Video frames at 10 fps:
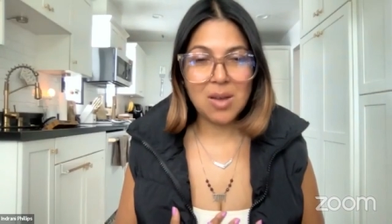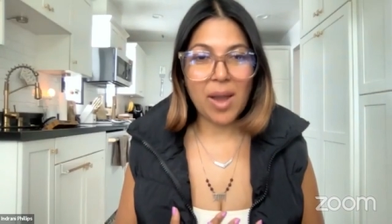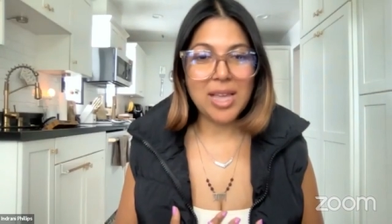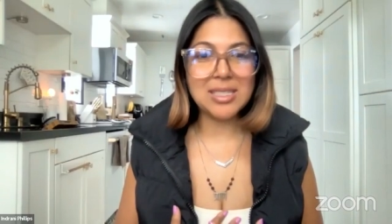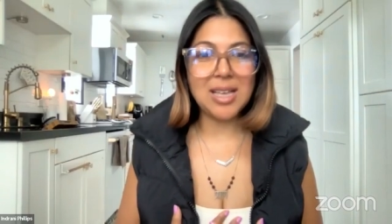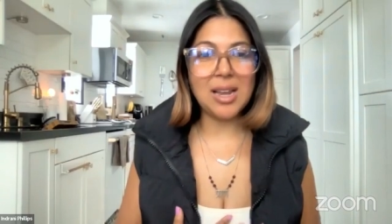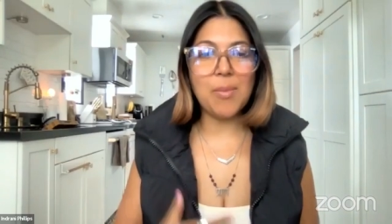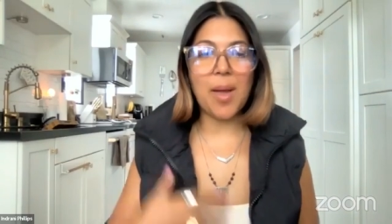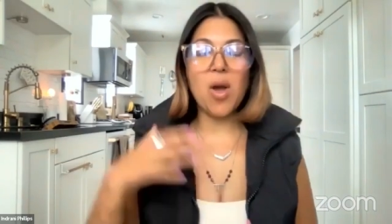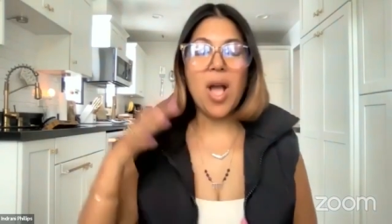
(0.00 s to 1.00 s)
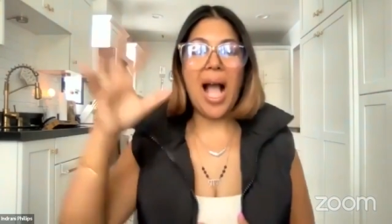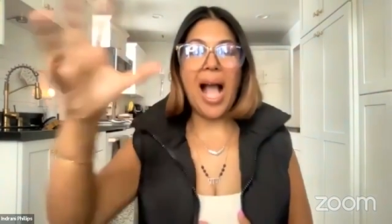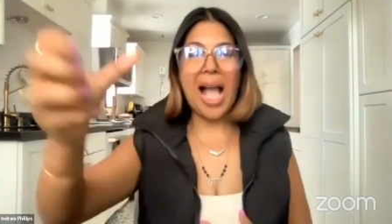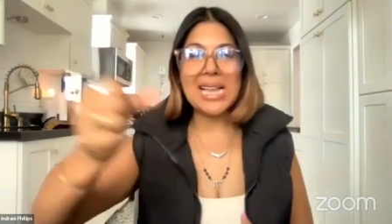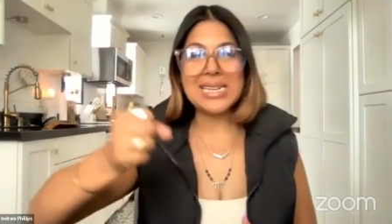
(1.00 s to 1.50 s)
Right. It's not about,
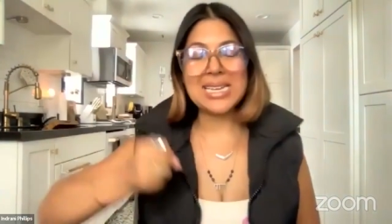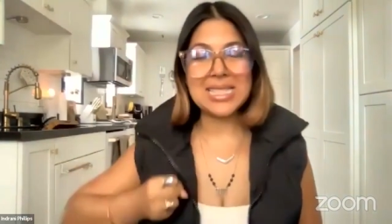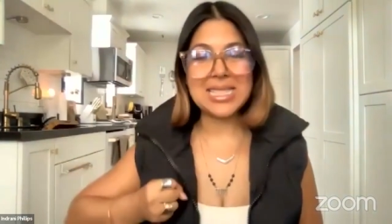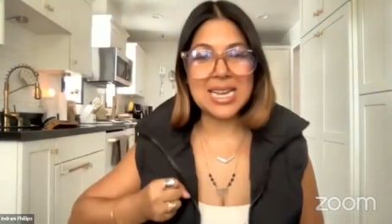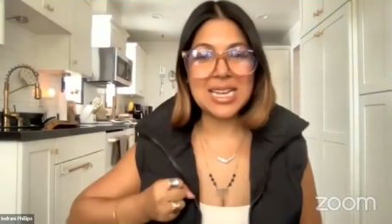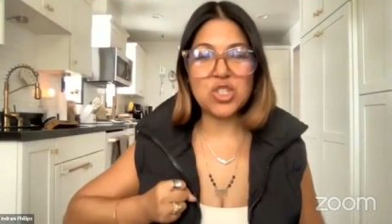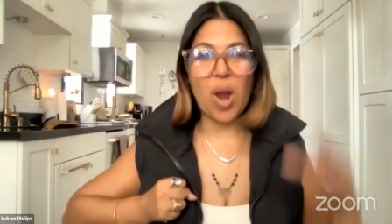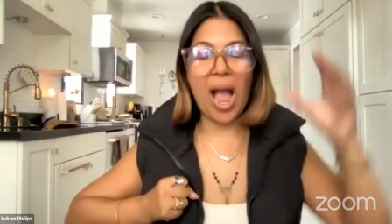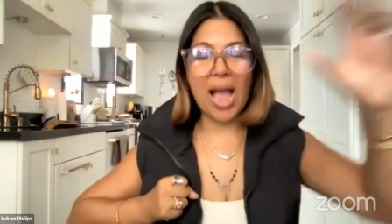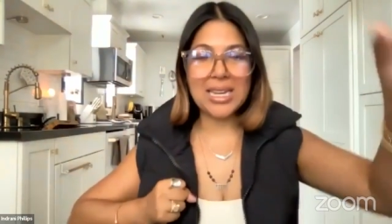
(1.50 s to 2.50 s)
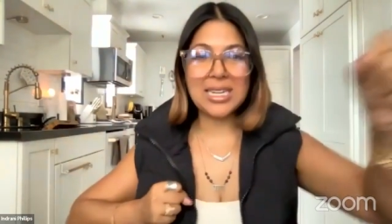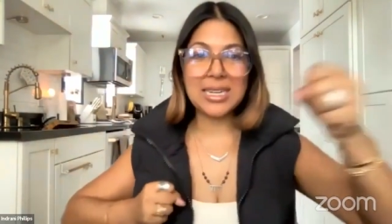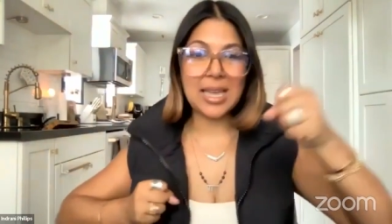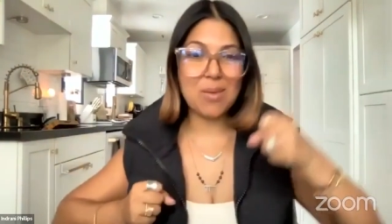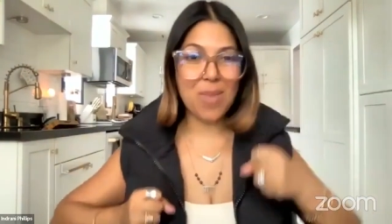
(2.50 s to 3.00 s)
I need this or I need
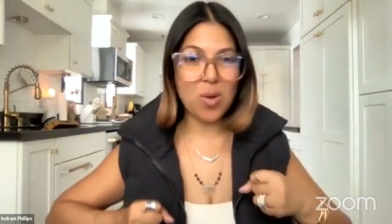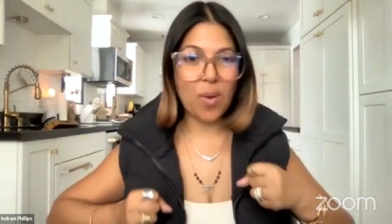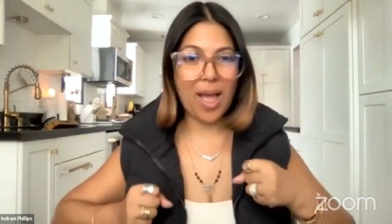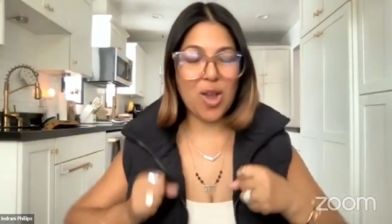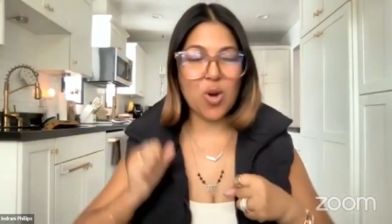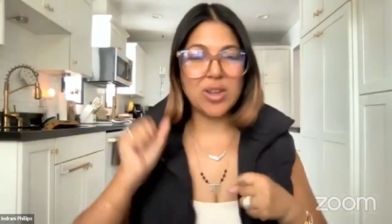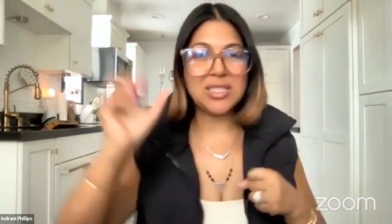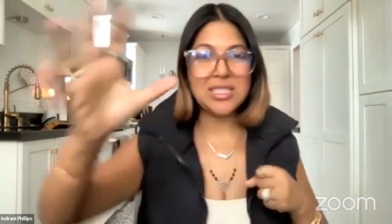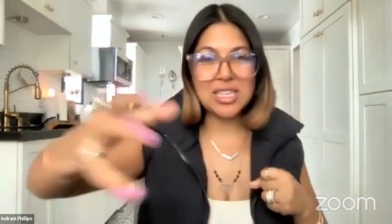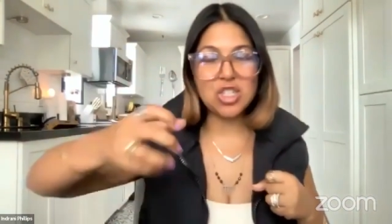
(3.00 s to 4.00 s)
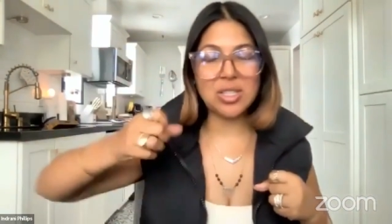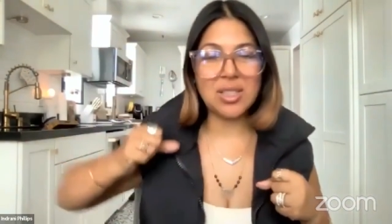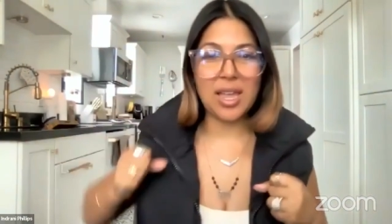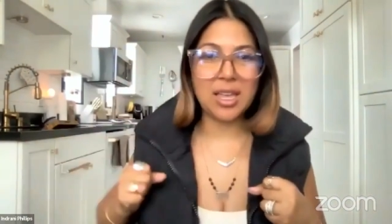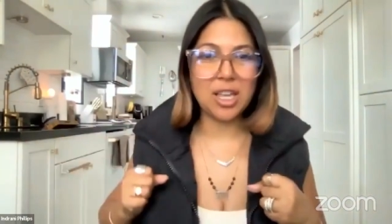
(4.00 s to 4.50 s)
to get my way or it's this.
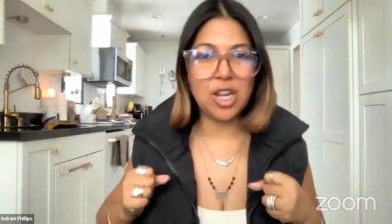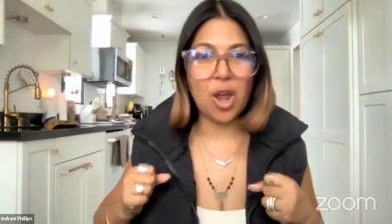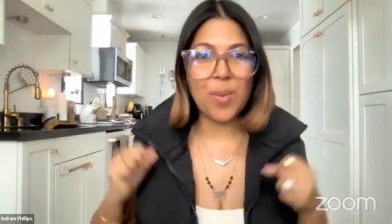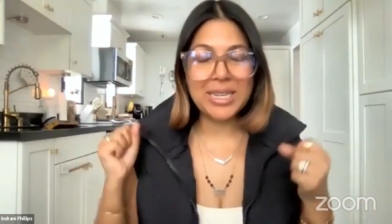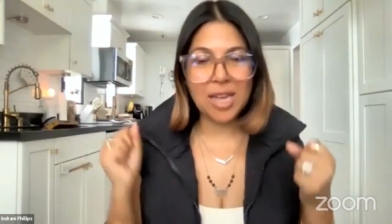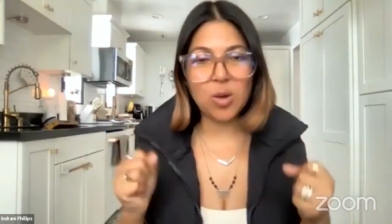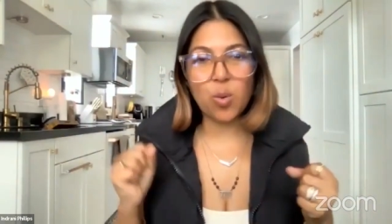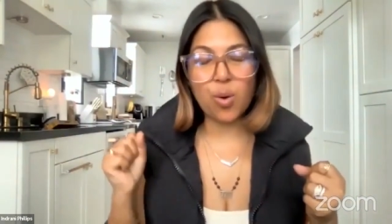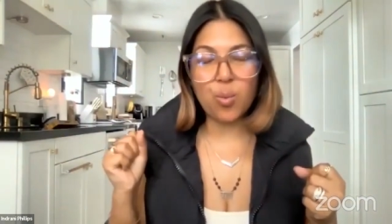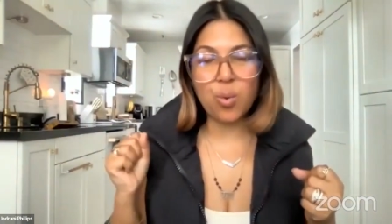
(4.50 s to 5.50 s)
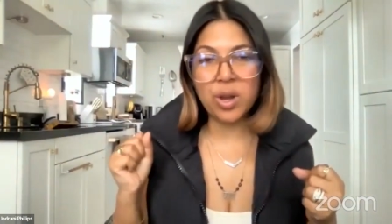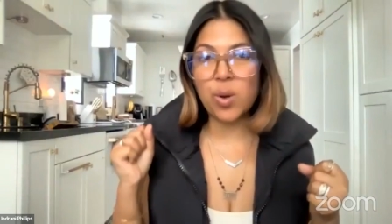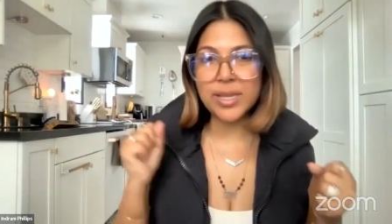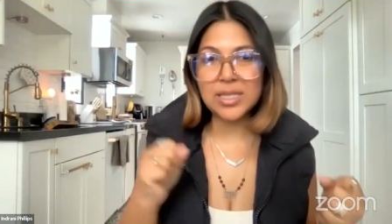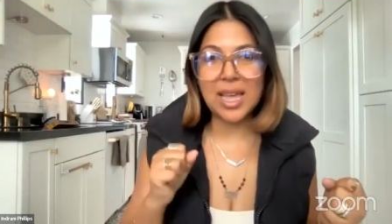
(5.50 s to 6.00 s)
Like, you know, my dad will, would
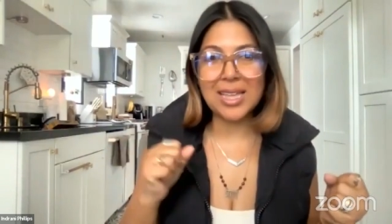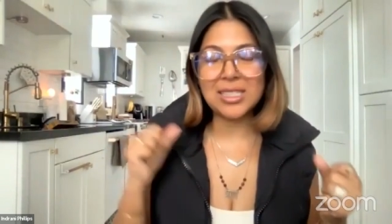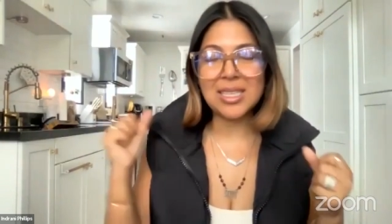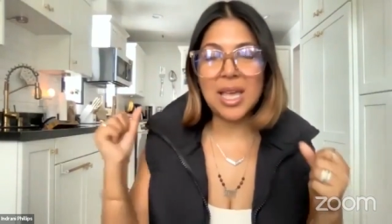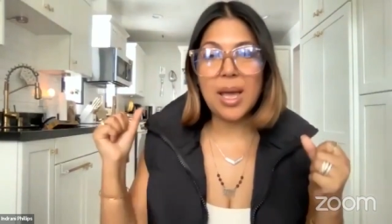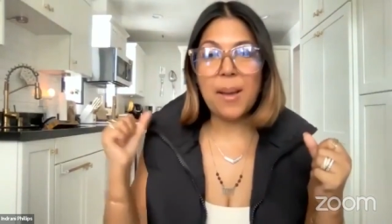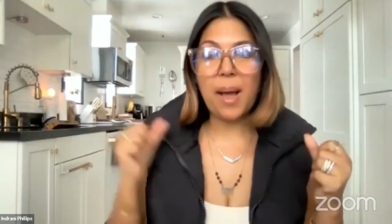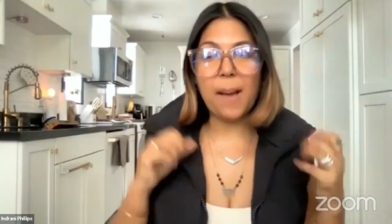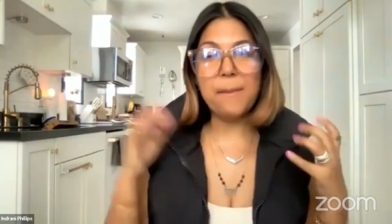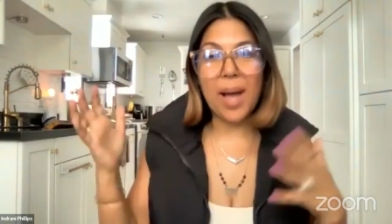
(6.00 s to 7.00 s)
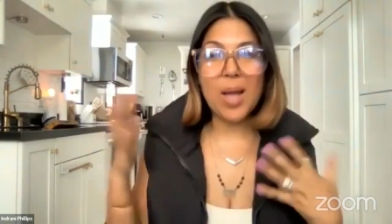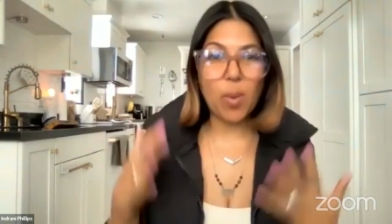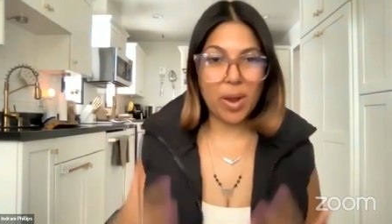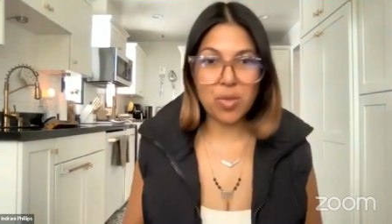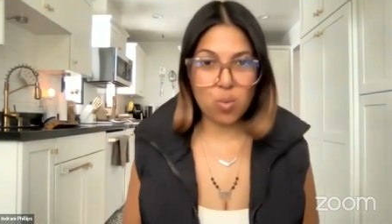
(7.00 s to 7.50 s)
always say, it's uh, my
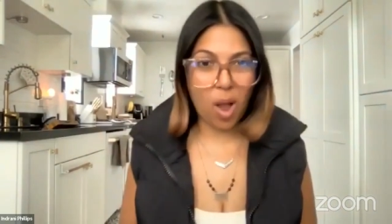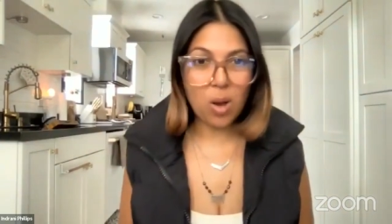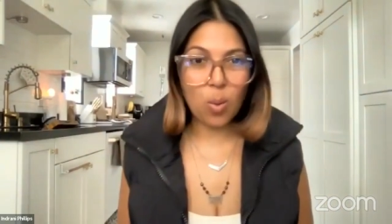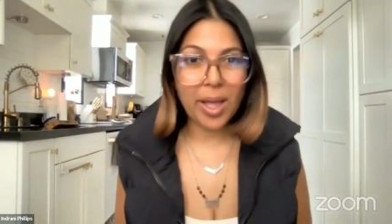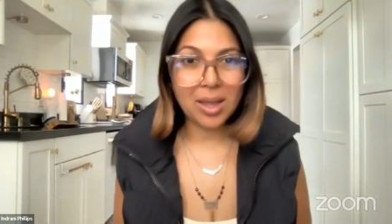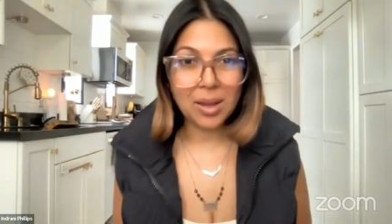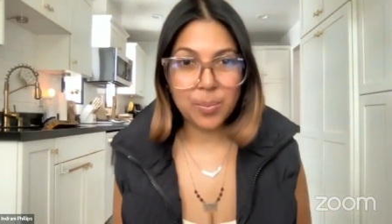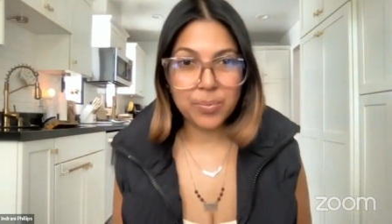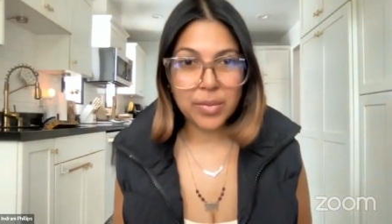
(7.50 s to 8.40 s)
way, the wrong way.